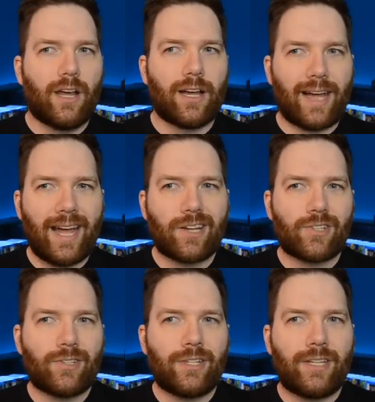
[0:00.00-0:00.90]
I
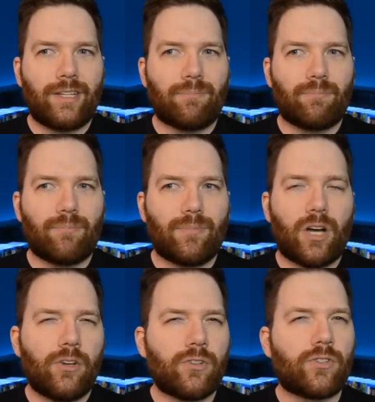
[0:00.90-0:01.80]
actually
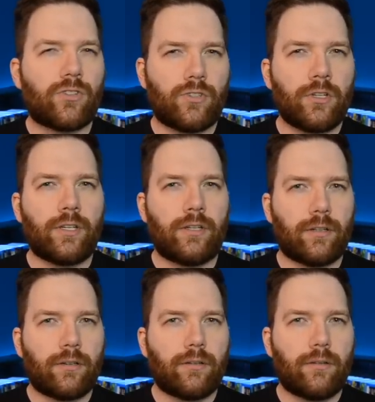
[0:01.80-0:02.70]
understood